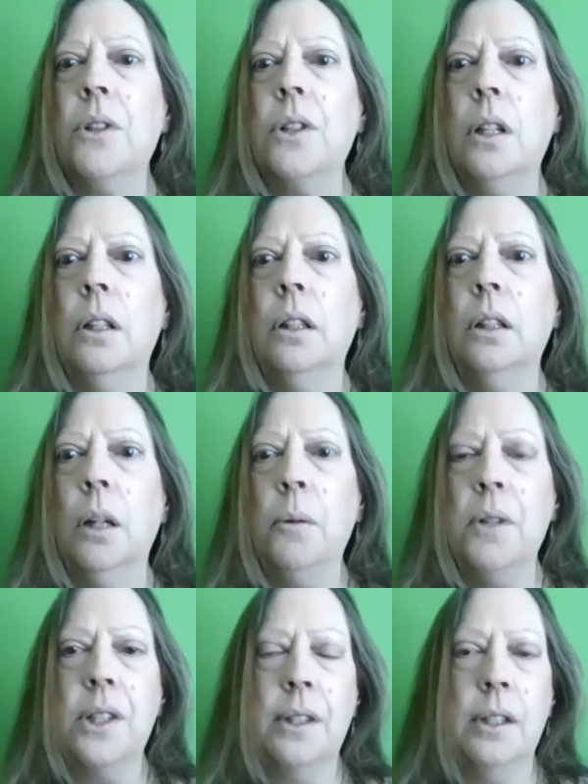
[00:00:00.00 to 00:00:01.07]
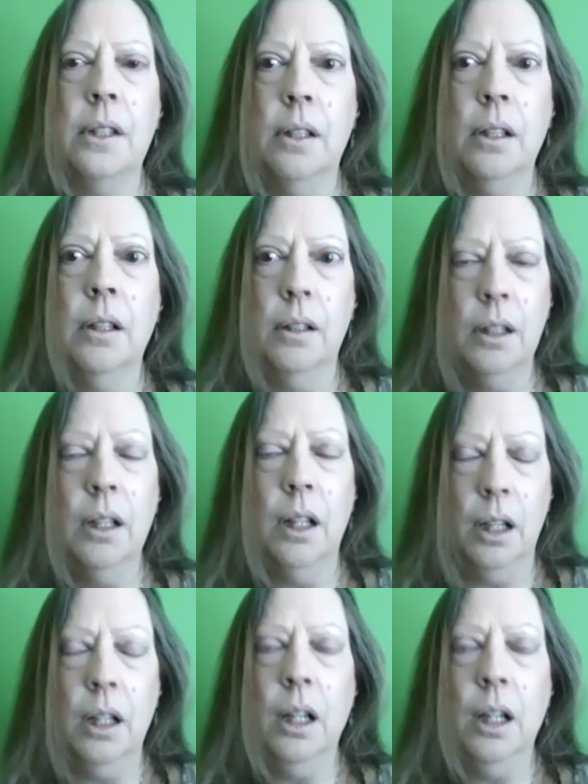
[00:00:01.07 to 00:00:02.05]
power of the emotions and which